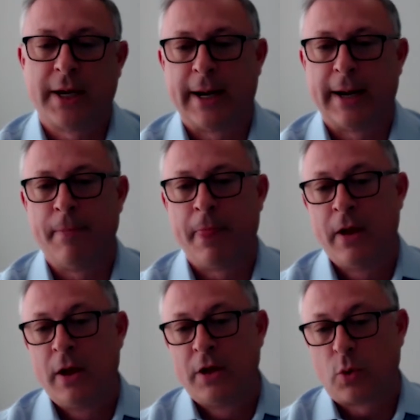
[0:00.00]
Um,
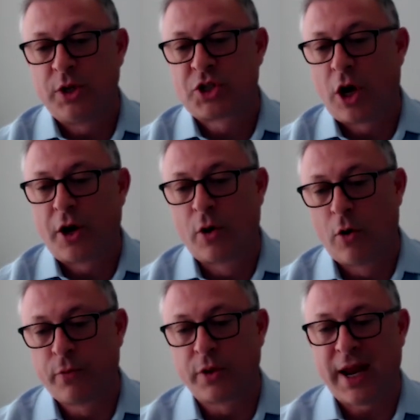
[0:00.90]
so we started
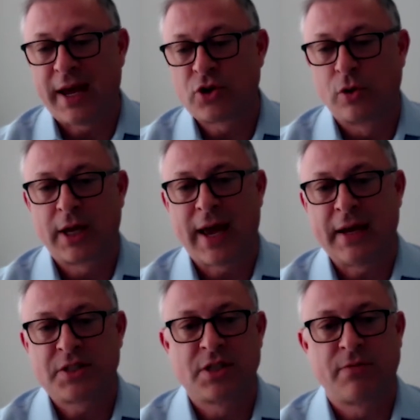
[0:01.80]
off with natural
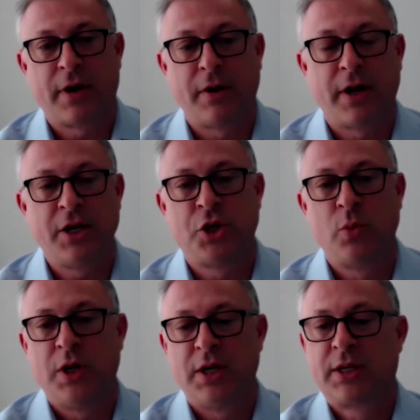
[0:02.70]
gas as a foundation.
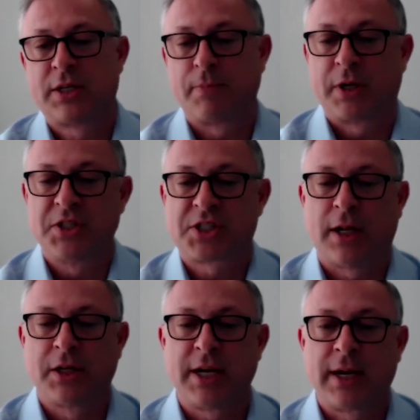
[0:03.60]
We did some
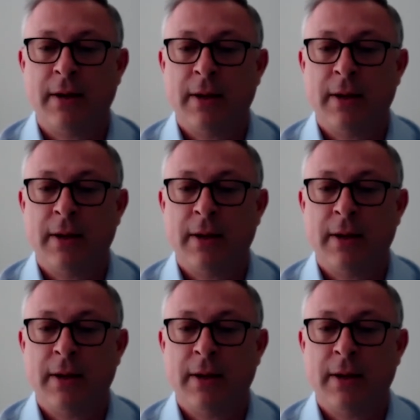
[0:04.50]
consulting,